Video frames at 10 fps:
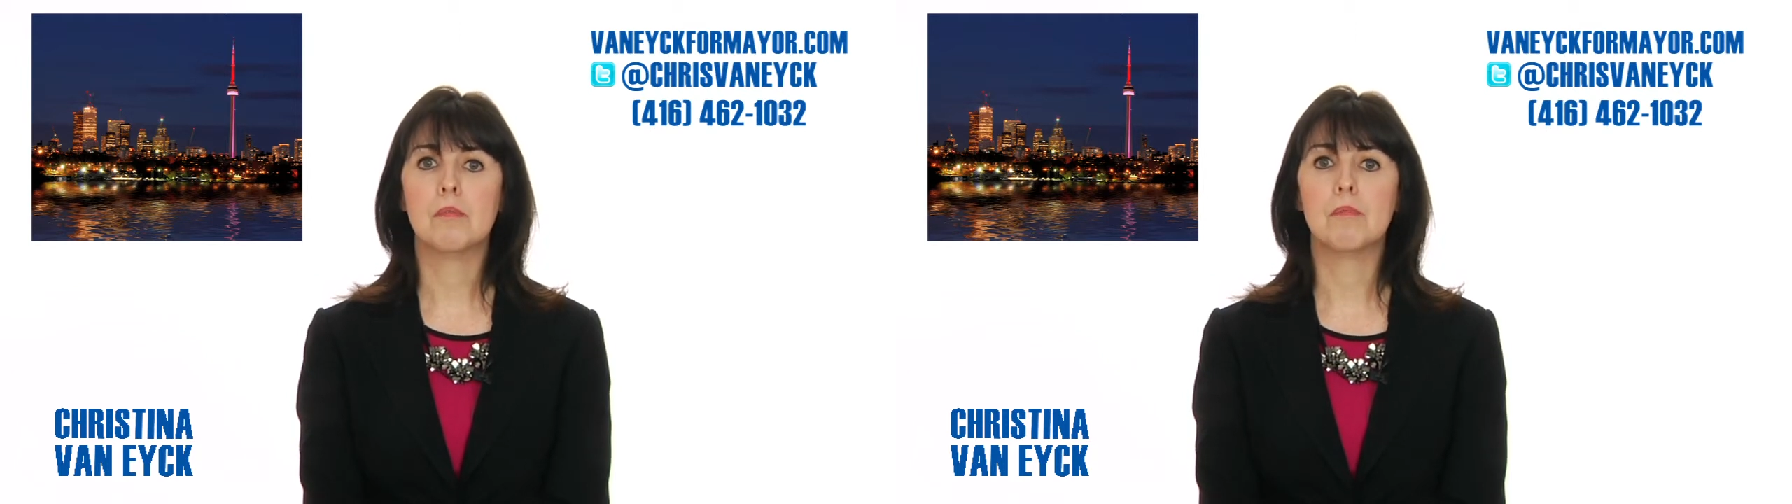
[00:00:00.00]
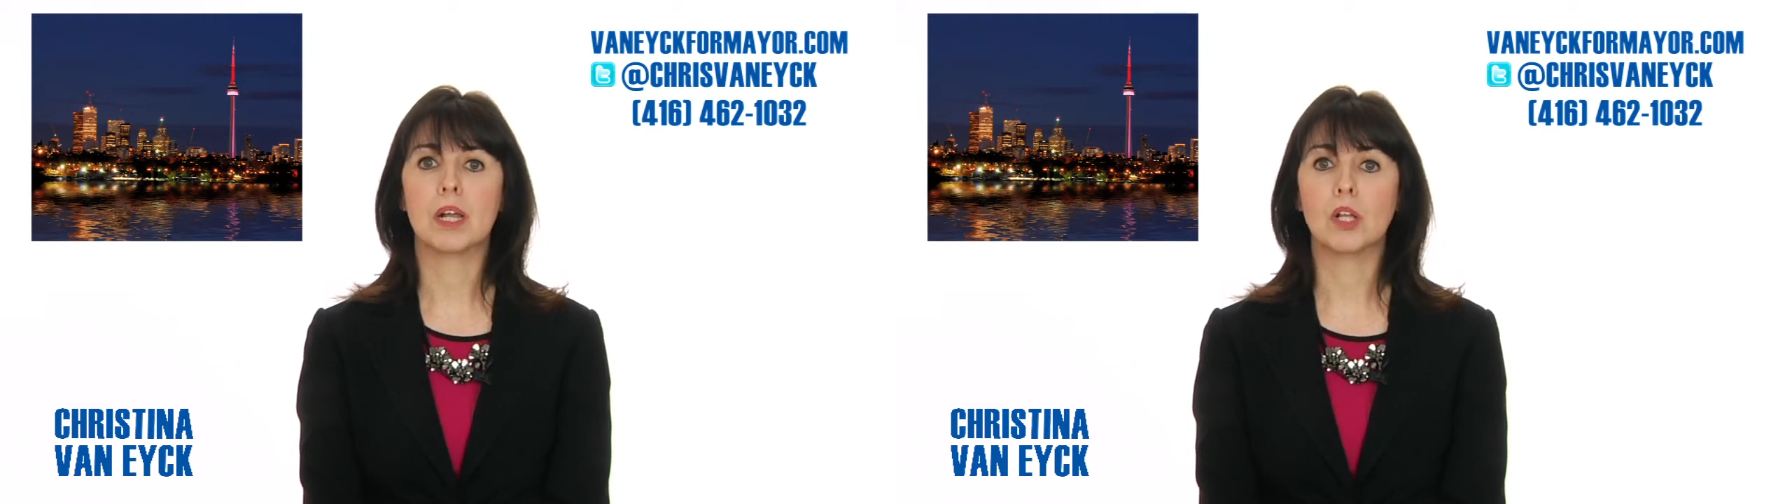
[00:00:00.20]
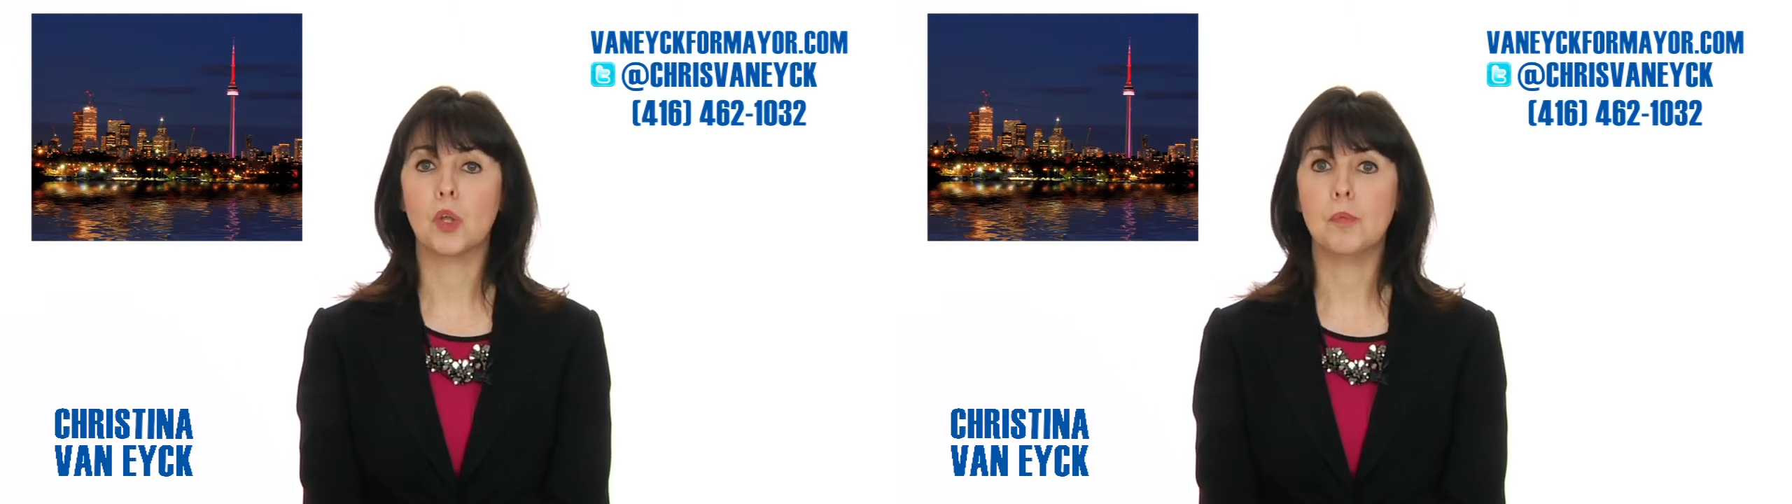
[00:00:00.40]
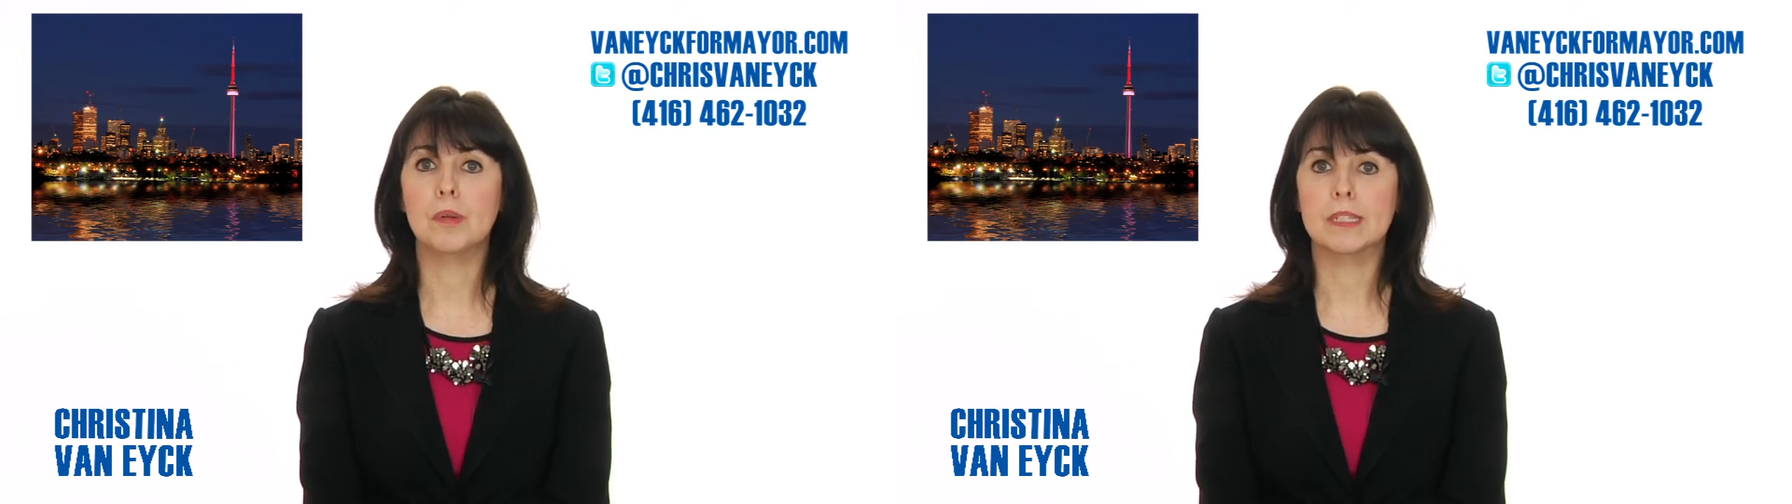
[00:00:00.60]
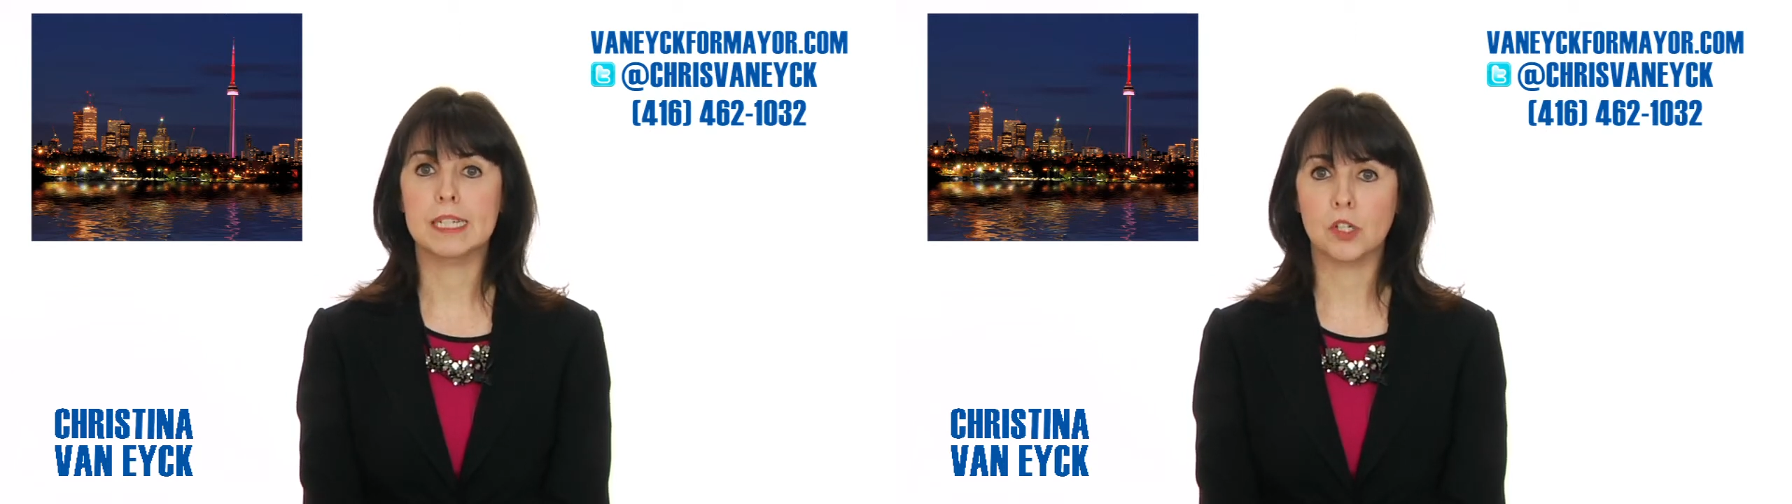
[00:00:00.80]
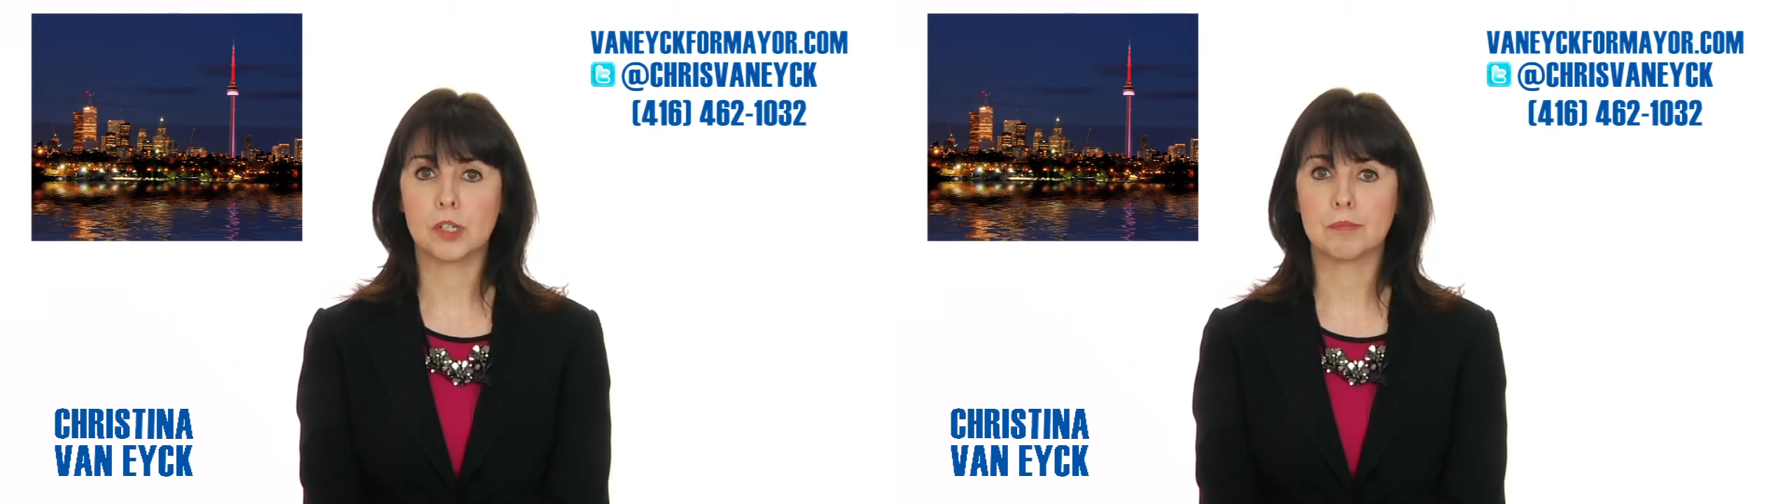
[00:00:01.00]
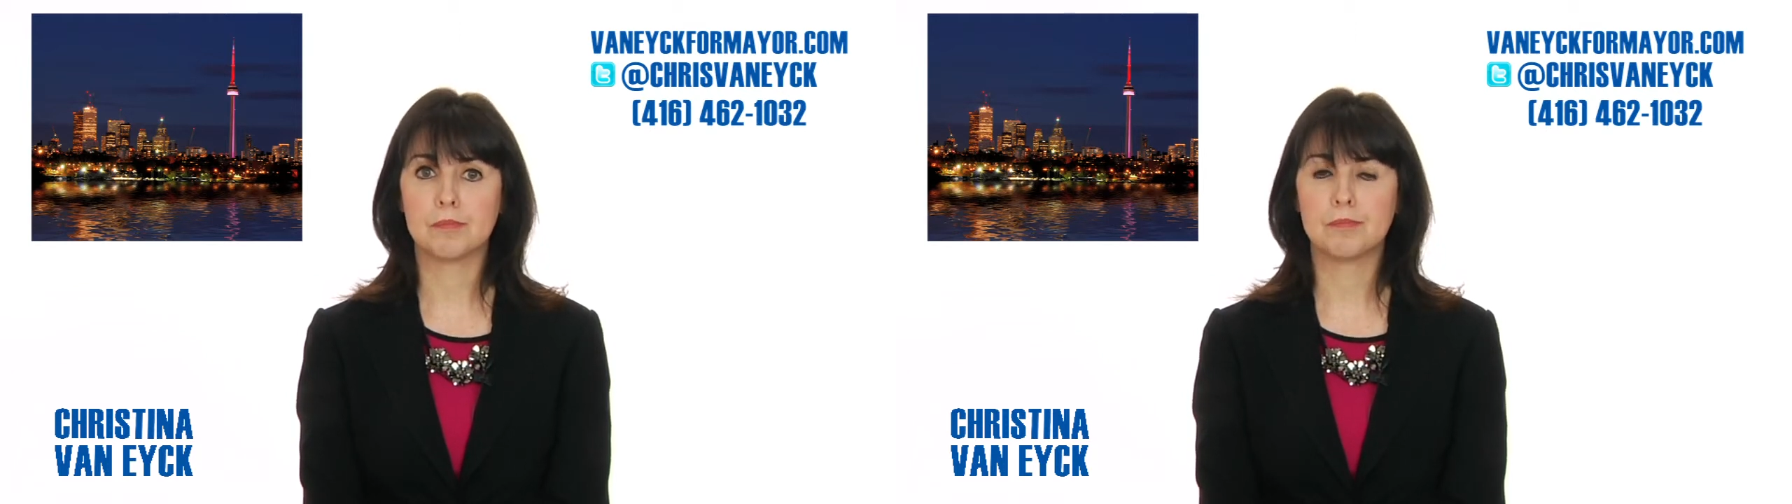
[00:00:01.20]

but a global leader.